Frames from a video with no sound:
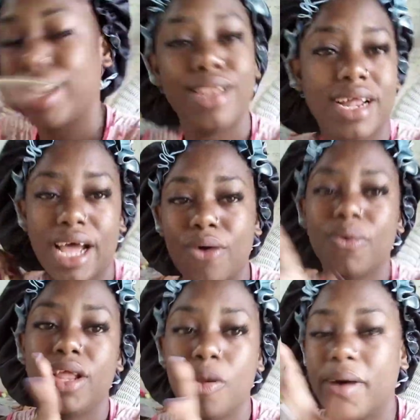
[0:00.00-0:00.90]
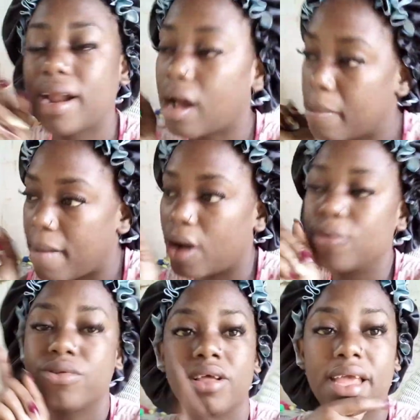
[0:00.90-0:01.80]
look like a whole human and come back out,
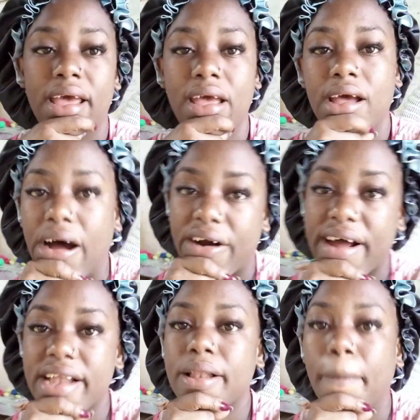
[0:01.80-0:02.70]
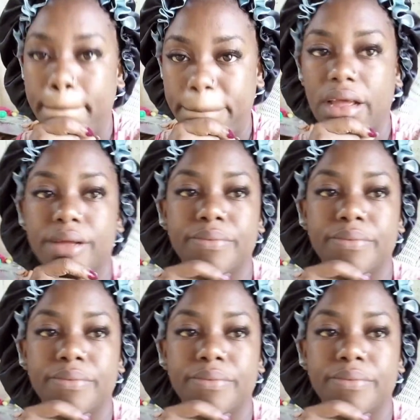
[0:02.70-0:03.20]
okay? All right, bye.